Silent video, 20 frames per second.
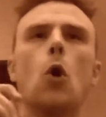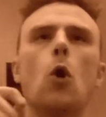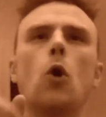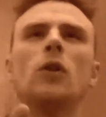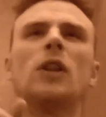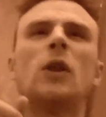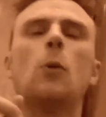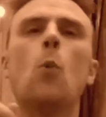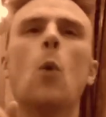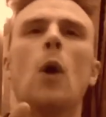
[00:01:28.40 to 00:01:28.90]

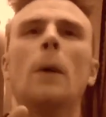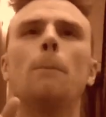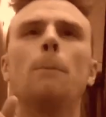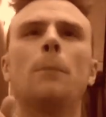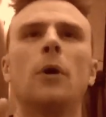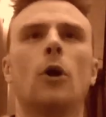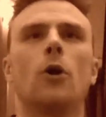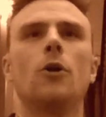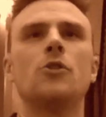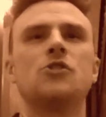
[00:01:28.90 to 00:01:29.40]
Only one
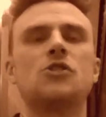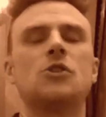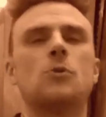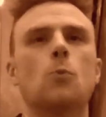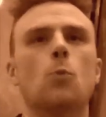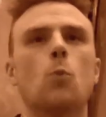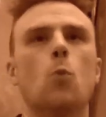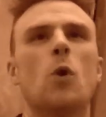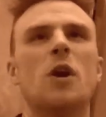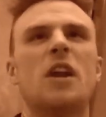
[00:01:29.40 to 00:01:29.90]

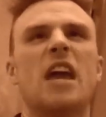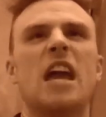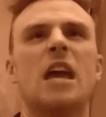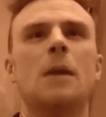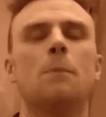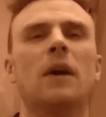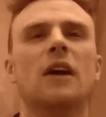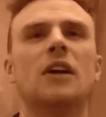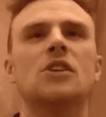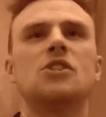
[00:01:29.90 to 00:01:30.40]
person would
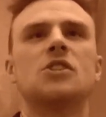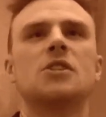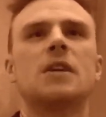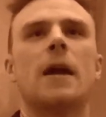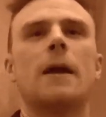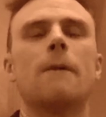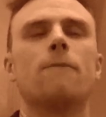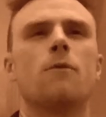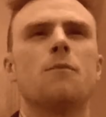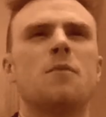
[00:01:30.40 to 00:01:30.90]
aid my
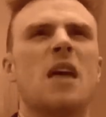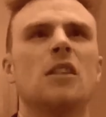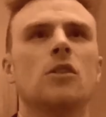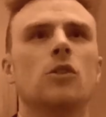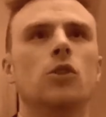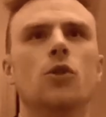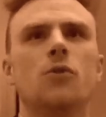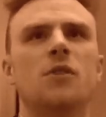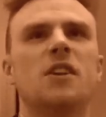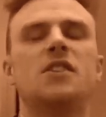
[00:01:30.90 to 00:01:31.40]
escape from
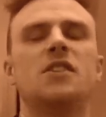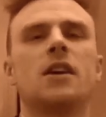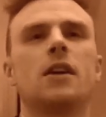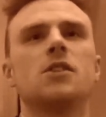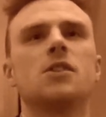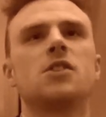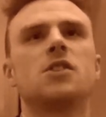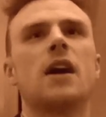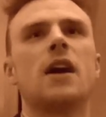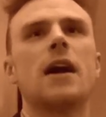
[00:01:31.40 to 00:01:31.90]
that lunatic
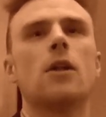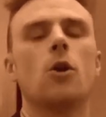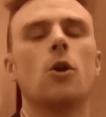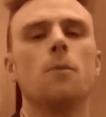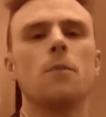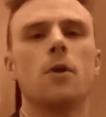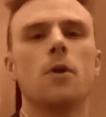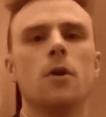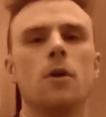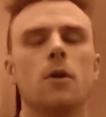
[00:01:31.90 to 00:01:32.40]
asylum,
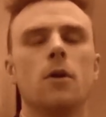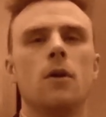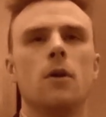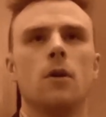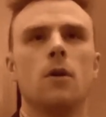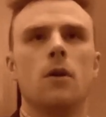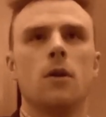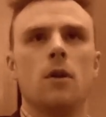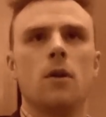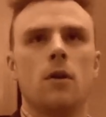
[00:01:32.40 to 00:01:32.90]

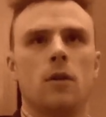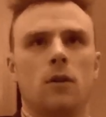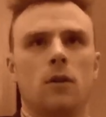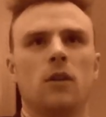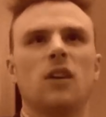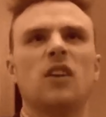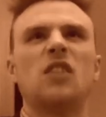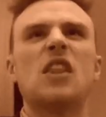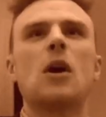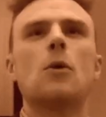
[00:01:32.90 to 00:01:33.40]

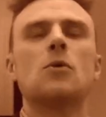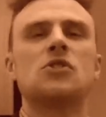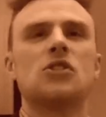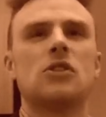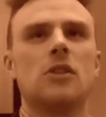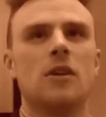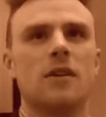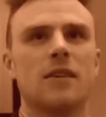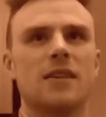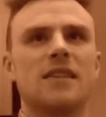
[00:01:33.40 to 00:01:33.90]
and that was
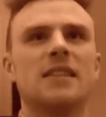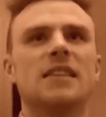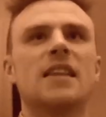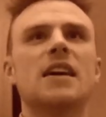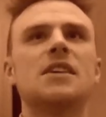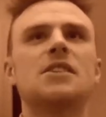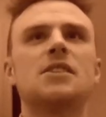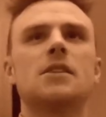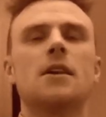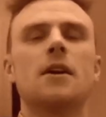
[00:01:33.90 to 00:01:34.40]
La
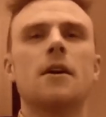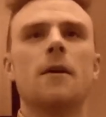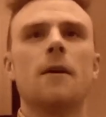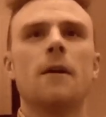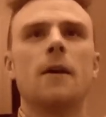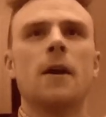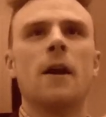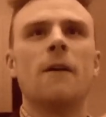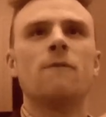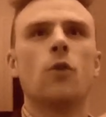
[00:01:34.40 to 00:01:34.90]
Condesa.
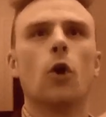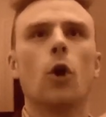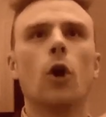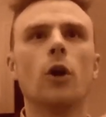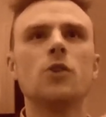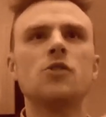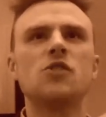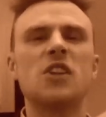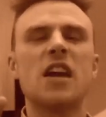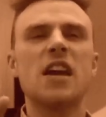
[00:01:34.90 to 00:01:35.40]
For
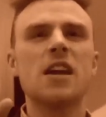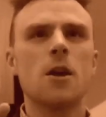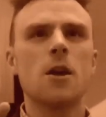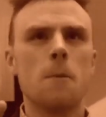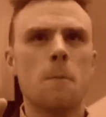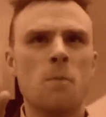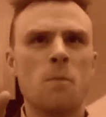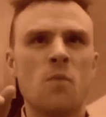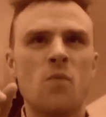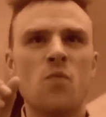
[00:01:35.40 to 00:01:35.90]
her sake,
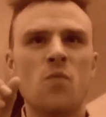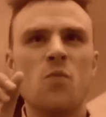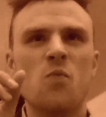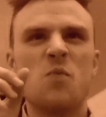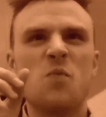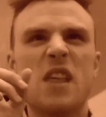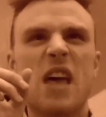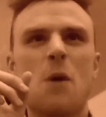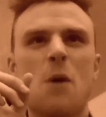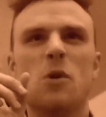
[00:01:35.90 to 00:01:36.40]

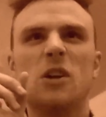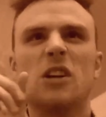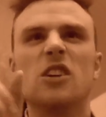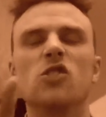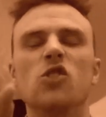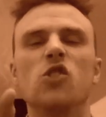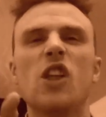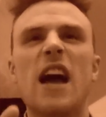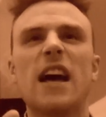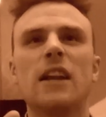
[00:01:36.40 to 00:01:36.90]
I
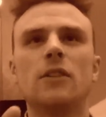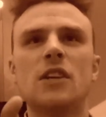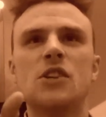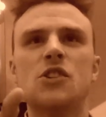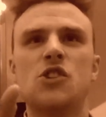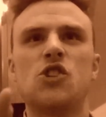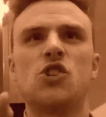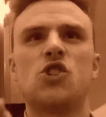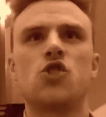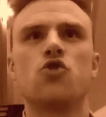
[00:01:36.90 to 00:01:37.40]
would gladly
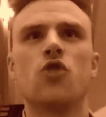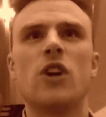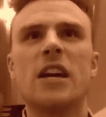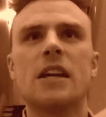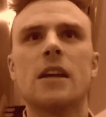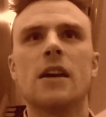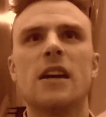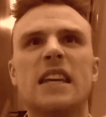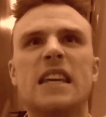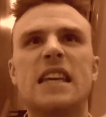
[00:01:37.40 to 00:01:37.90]
strike
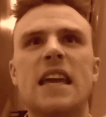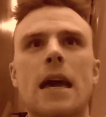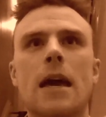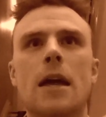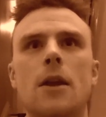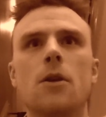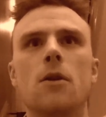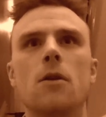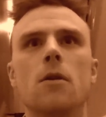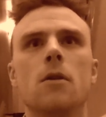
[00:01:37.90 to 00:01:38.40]

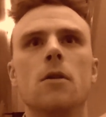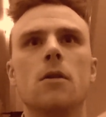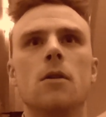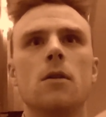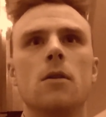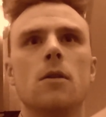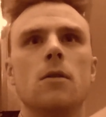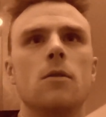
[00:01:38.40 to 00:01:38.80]
again.